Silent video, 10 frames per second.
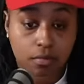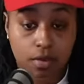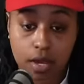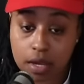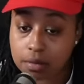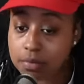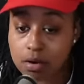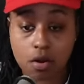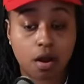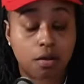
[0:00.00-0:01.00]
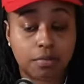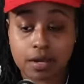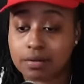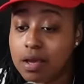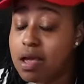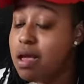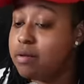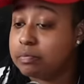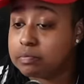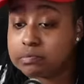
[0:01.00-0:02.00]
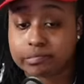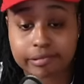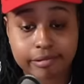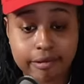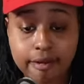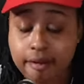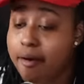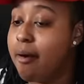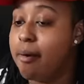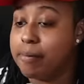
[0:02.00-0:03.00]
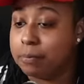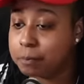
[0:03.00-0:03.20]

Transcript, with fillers: I ain't mean no harm like that. Like, damn.